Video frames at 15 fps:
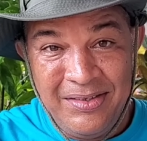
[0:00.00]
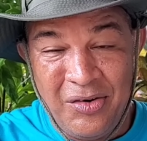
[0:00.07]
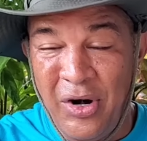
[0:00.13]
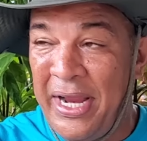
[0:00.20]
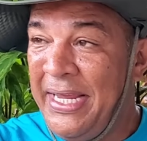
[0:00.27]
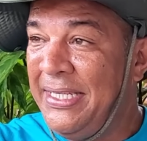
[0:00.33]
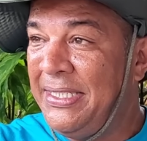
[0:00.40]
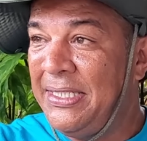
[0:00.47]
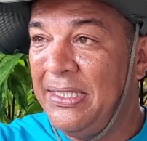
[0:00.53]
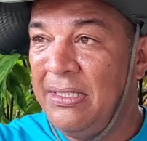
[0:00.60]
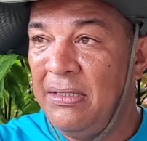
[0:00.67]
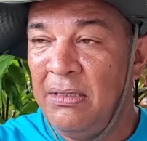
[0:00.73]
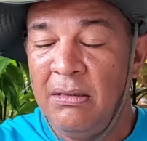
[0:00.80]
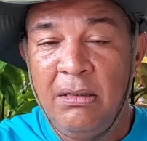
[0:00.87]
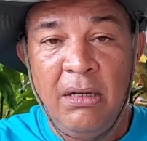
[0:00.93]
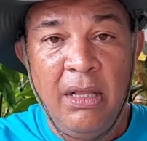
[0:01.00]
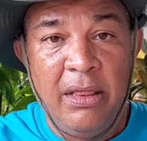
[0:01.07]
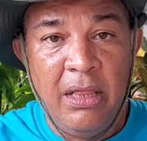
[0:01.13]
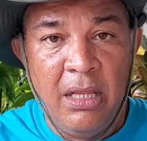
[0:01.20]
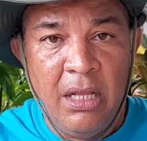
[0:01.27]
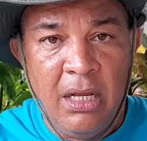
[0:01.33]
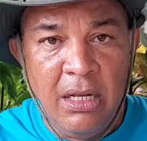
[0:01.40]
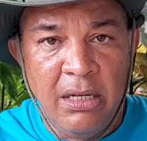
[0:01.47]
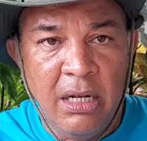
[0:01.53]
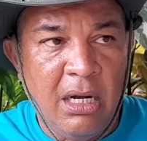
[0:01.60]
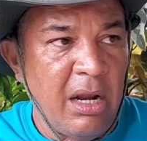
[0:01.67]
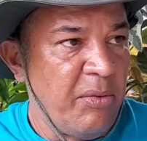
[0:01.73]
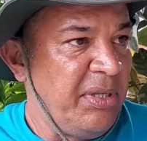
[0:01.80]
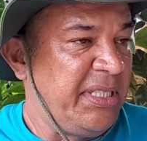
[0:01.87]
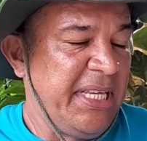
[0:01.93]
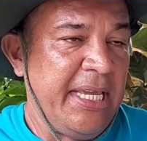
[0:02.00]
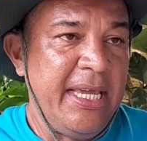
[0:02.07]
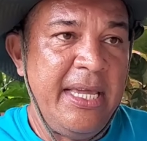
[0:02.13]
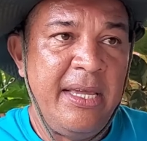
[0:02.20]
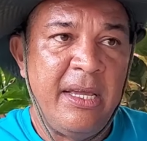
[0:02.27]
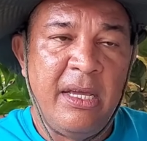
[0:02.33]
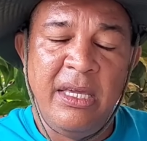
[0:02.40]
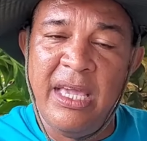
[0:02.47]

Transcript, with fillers: Right? Let me see,